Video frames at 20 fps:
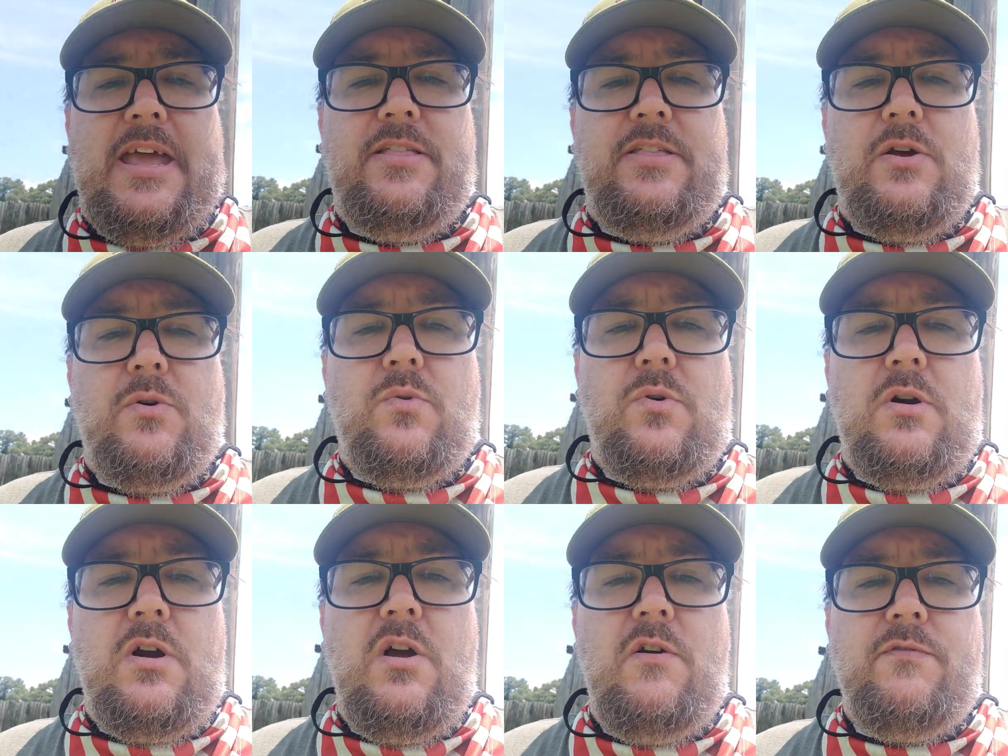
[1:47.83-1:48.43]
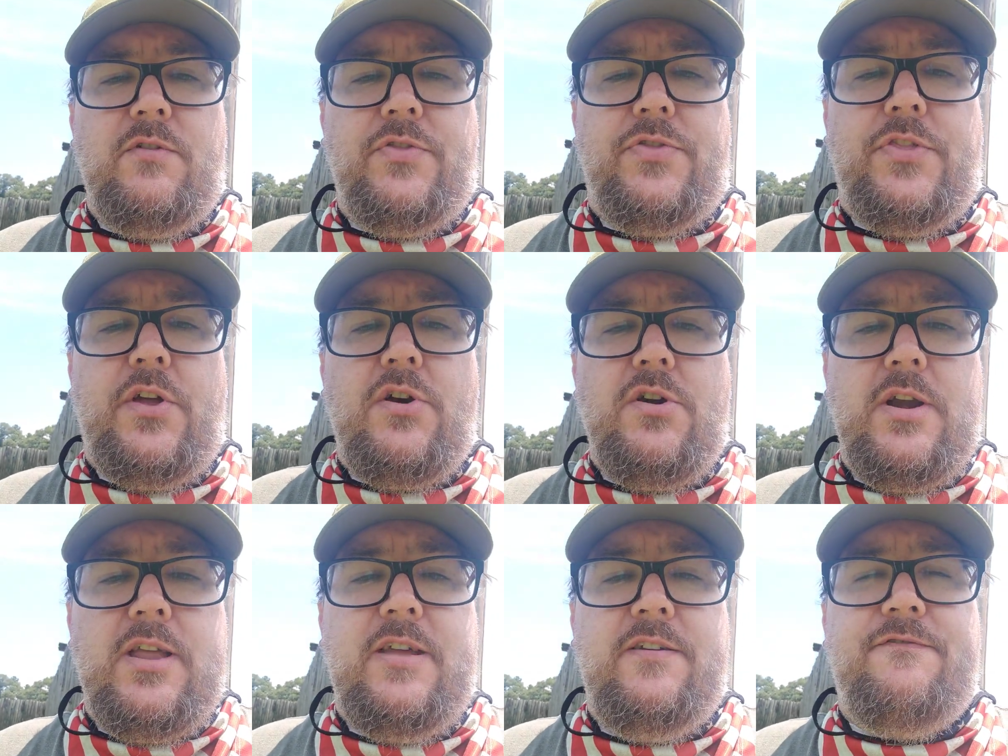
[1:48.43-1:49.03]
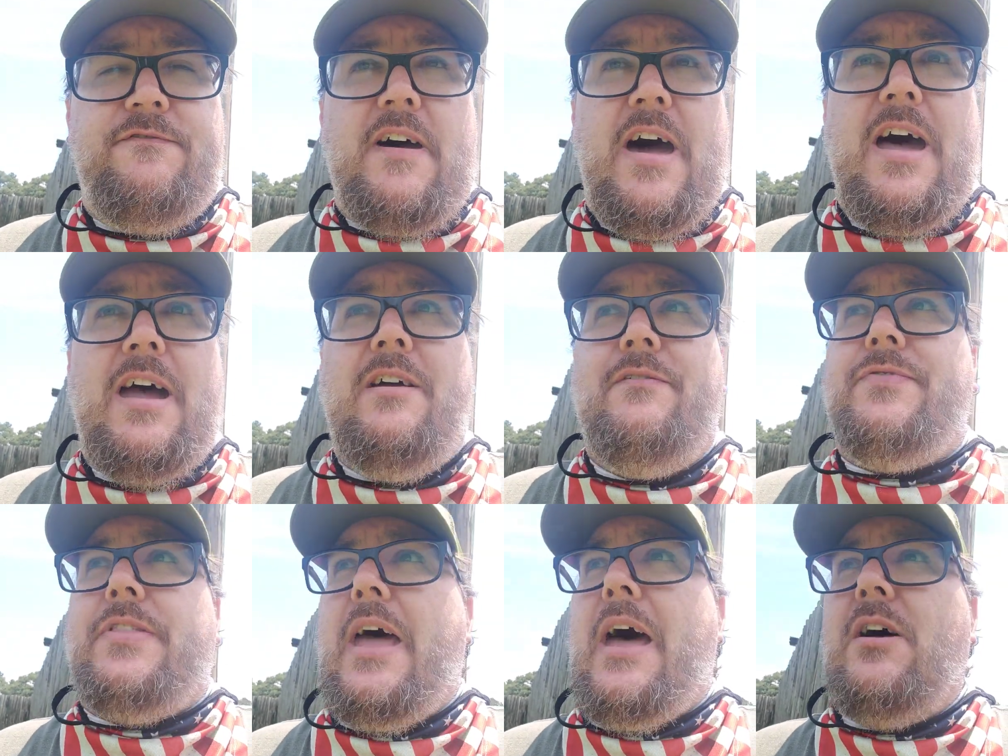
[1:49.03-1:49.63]
there were over
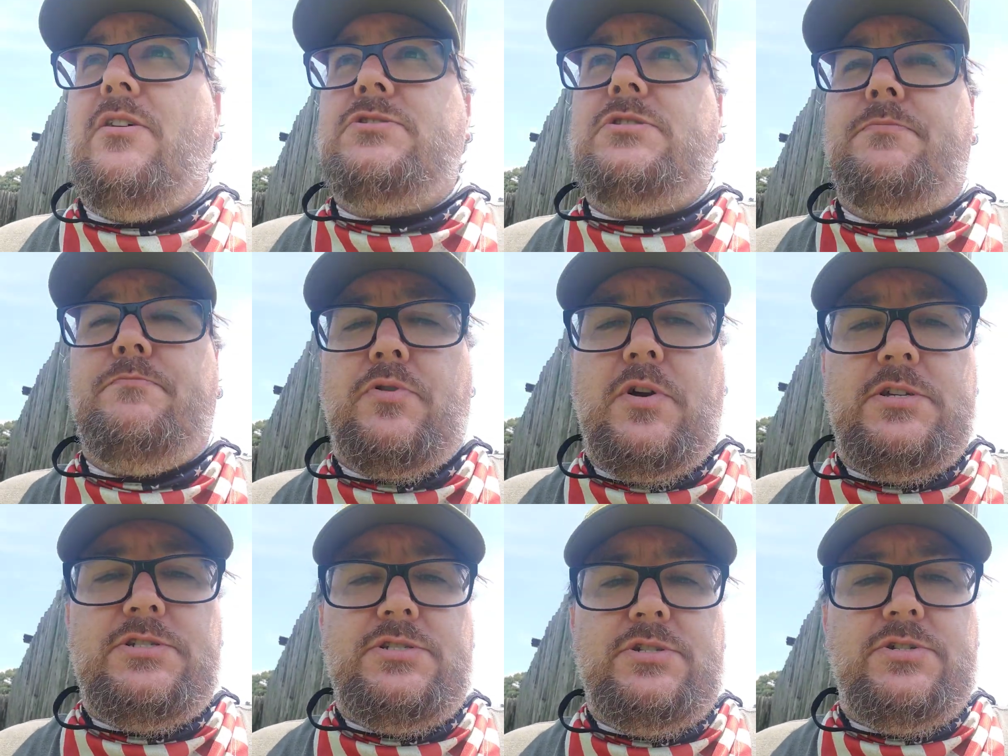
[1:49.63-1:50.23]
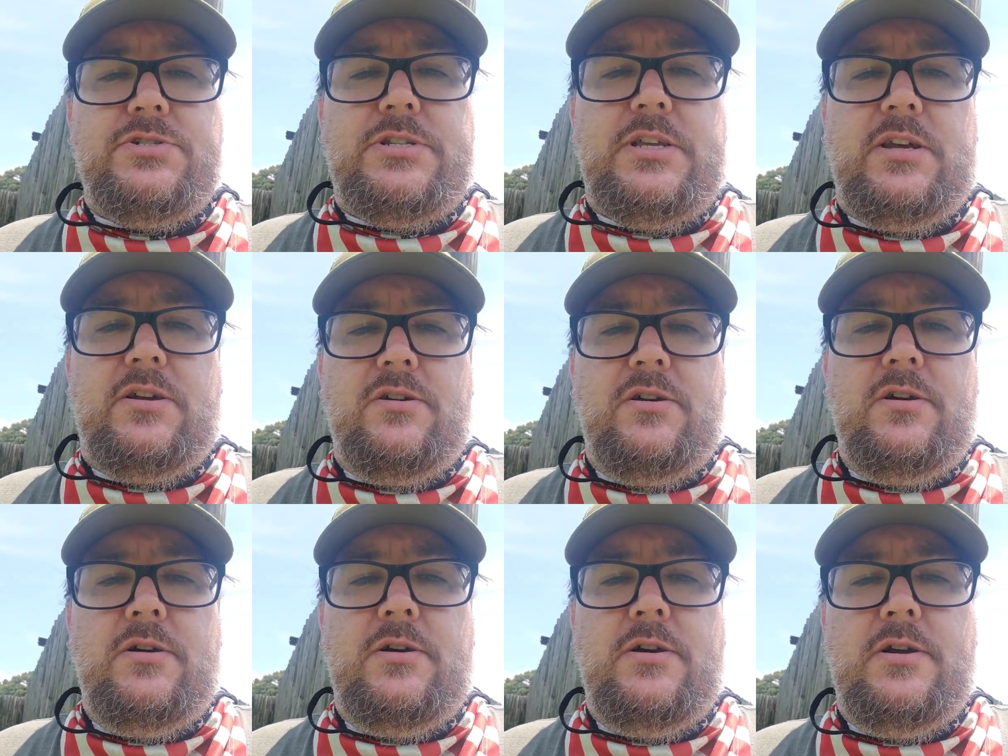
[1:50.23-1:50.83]
35,000 prisoners here,